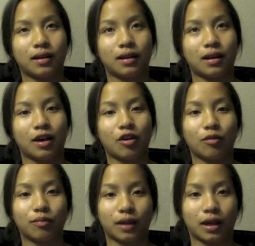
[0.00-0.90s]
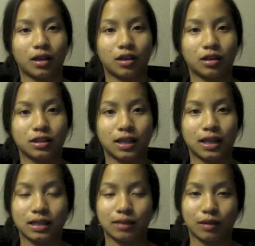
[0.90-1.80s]
I hope that you could take
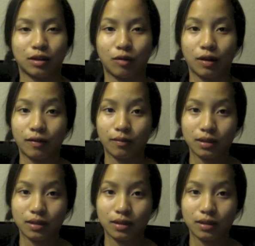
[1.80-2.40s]
something away from this